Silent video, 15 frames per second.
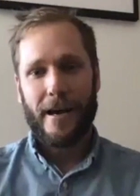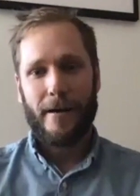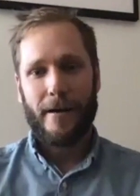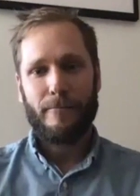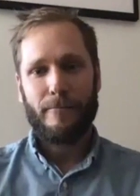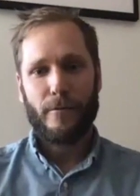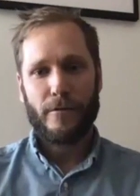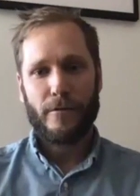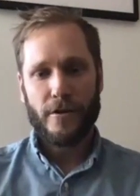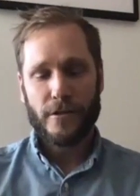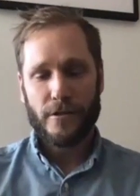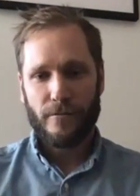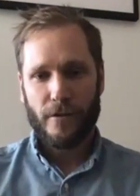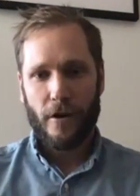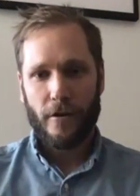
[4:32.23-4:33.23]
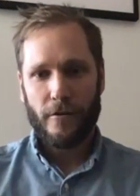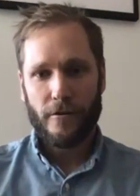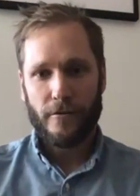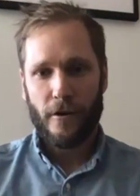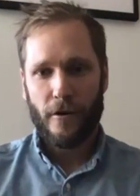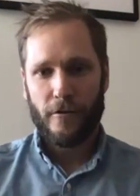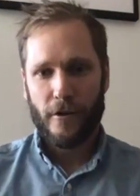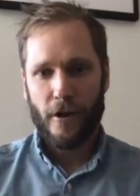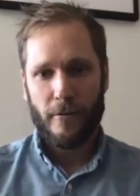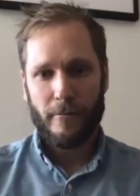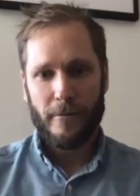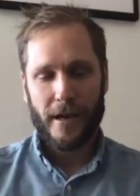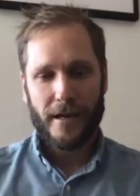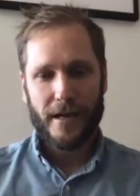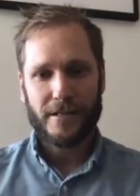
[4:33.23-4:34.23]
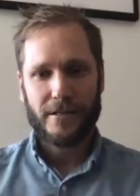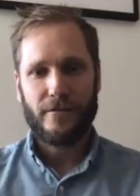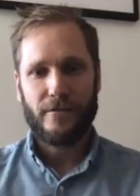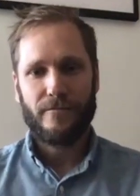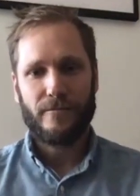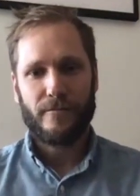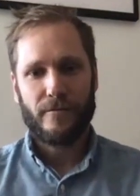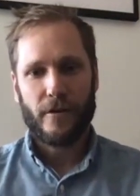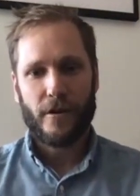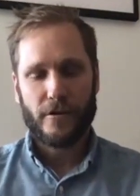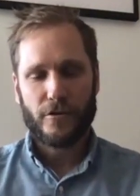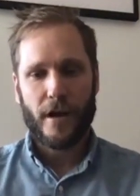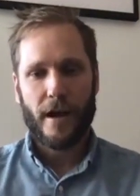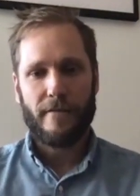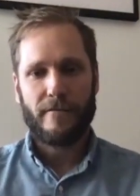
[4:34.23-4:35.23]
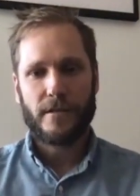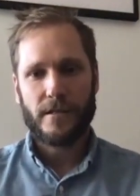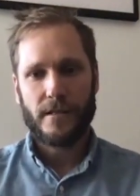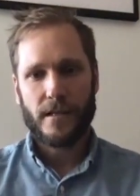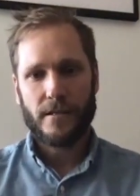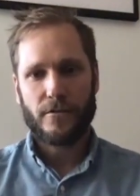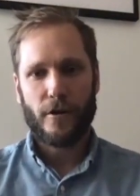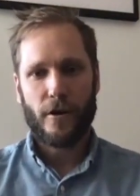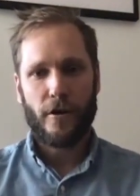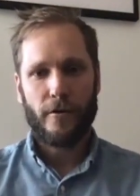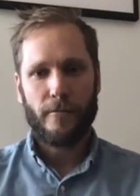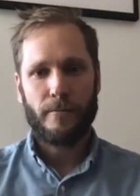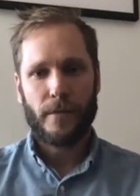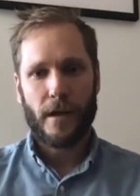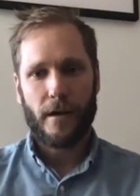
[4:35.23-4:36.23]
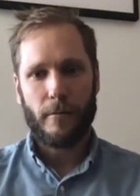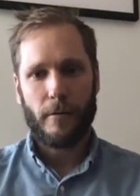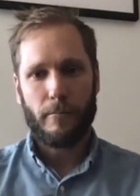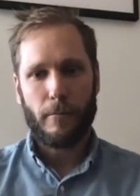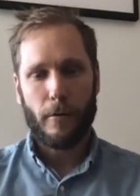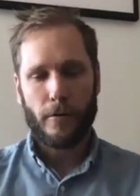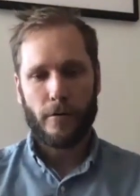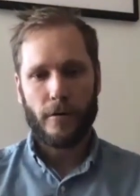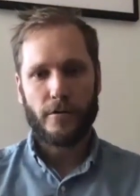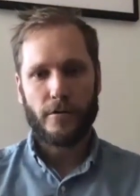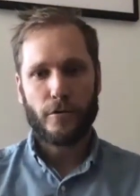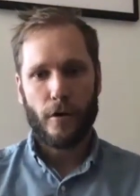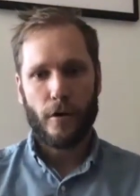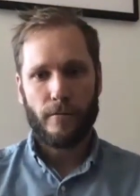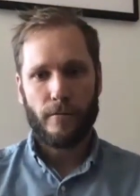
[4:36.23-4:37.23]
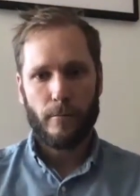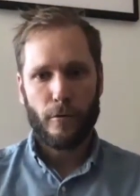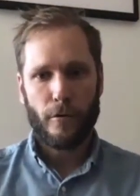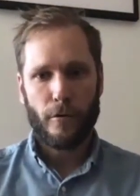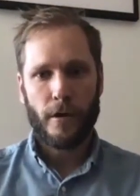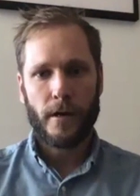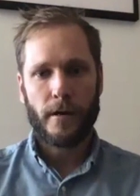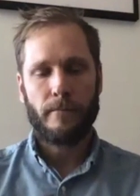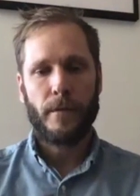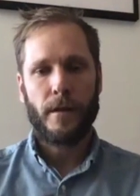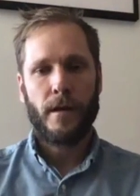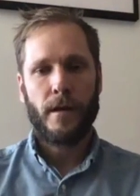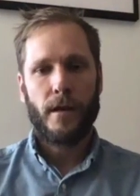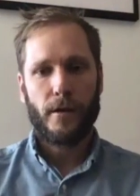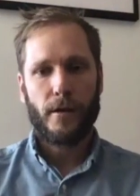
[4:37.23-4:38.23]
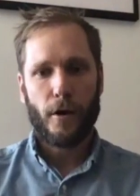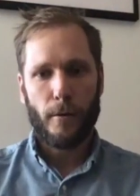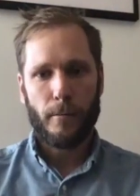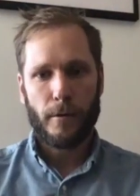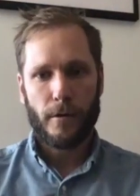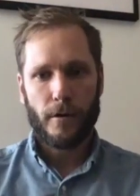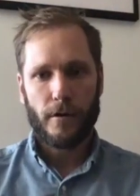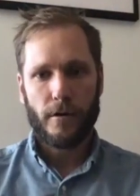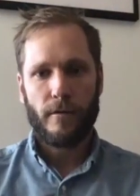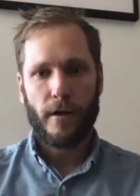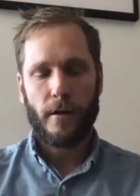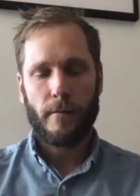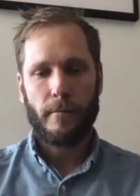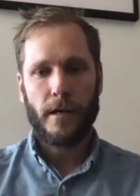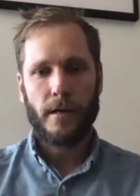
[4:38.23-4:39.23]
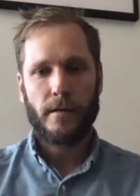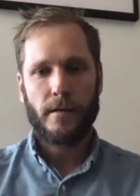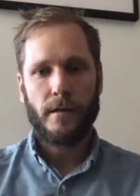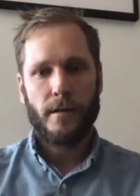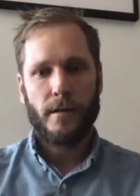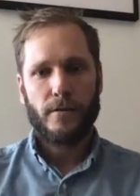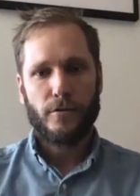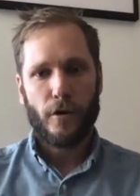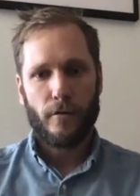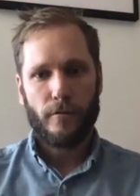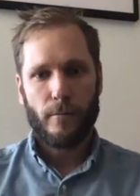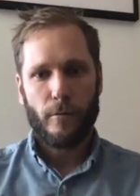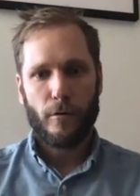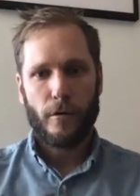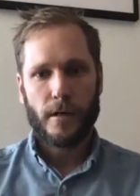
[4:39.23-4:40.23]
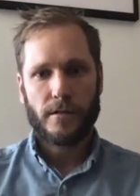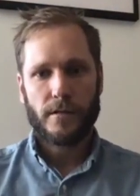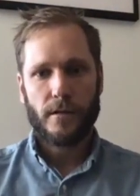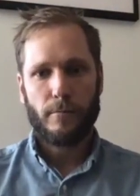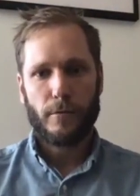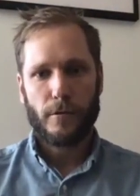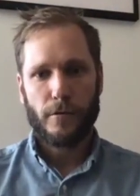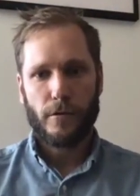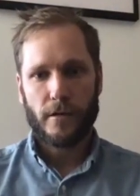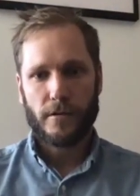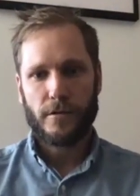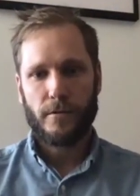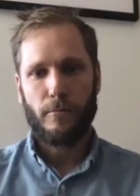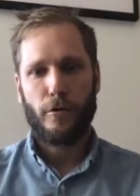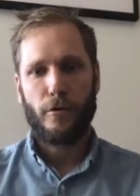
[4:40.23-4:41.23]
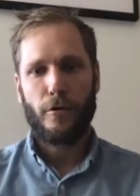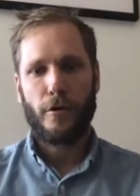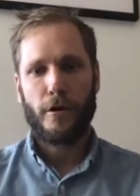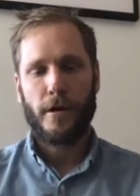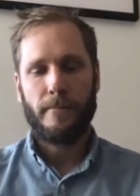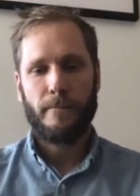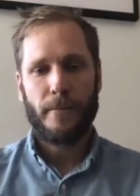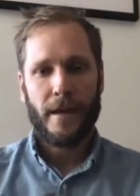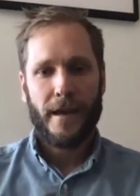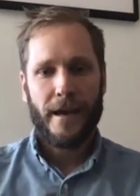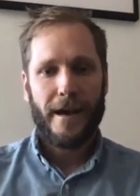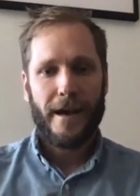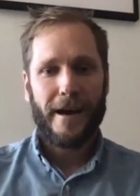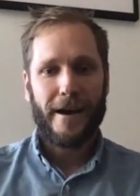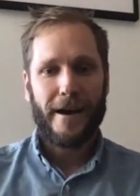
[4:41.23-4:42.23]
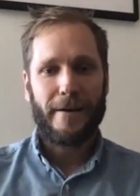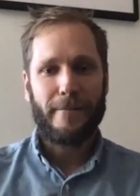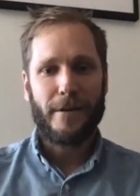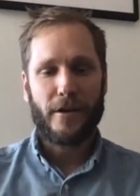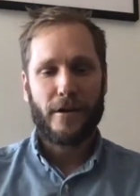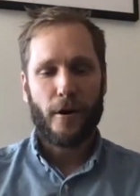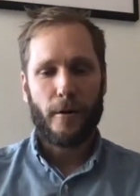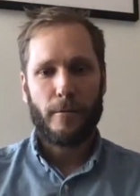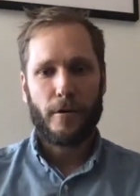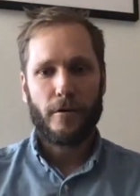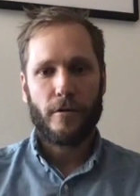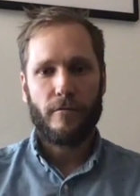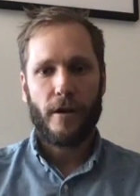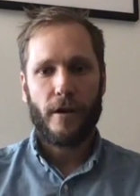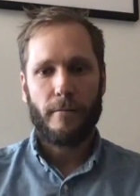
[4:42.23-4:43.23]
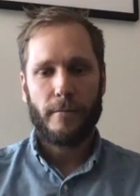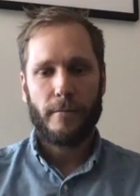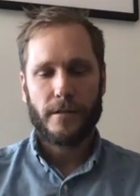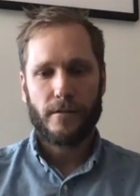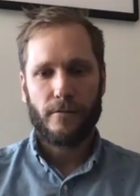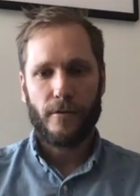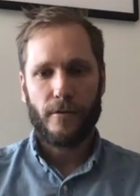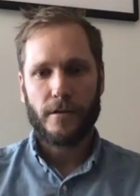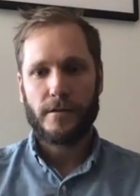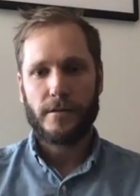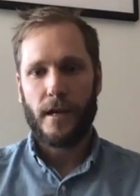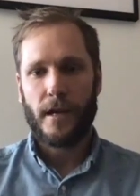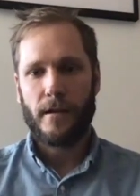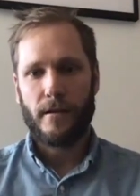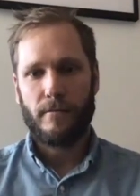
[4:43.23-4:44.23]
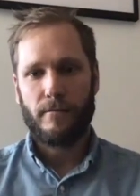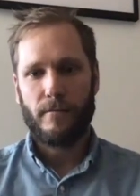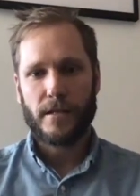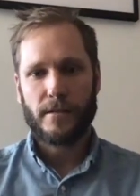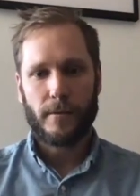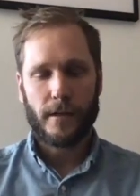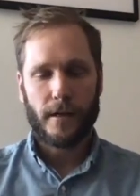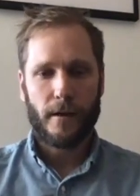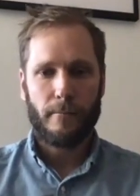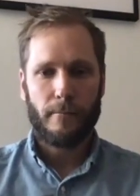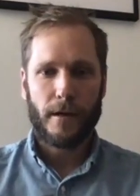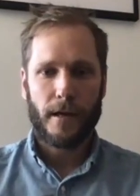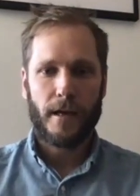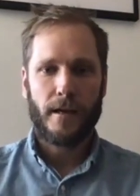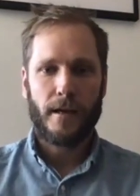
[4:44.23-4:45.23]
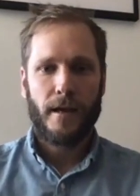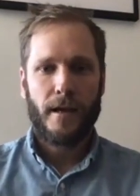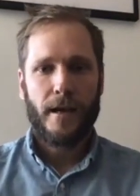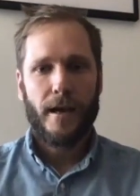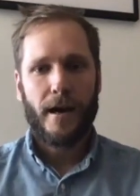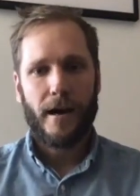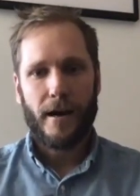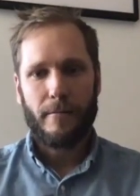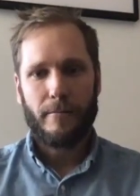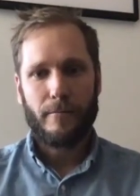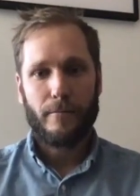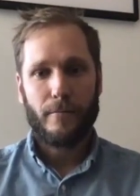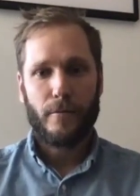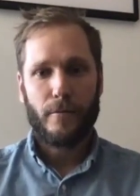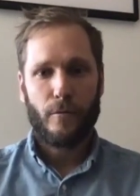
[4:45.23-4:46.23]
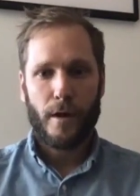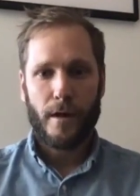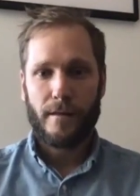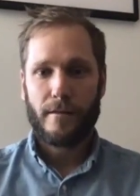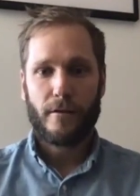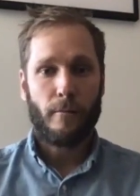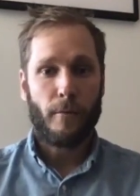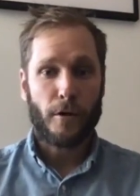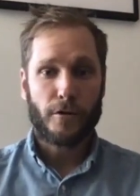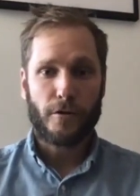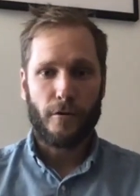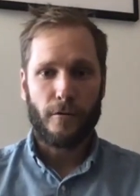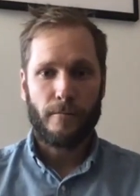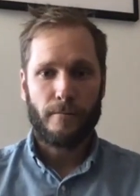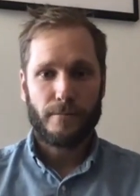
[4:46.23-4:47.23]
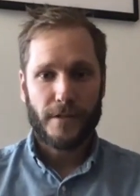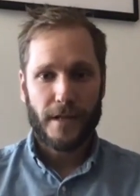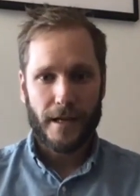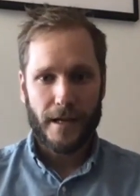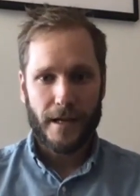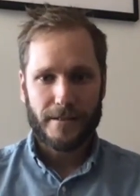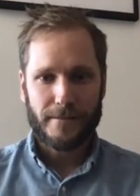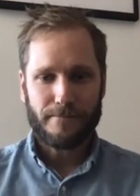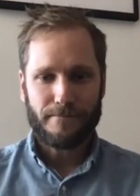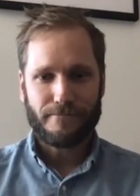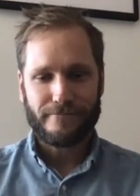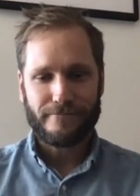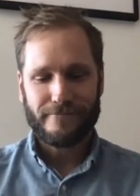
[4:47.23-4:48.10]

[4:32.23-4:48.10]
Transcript: Um, for those of y'all who don't know me, I guess you've heard Travis's intro. I'm a partner in Trophy Brewing and Carpenter Development. Trophy Brewing's a production brewery, um, and Carpenter Development's a real estate investment company um, with commercial tenants.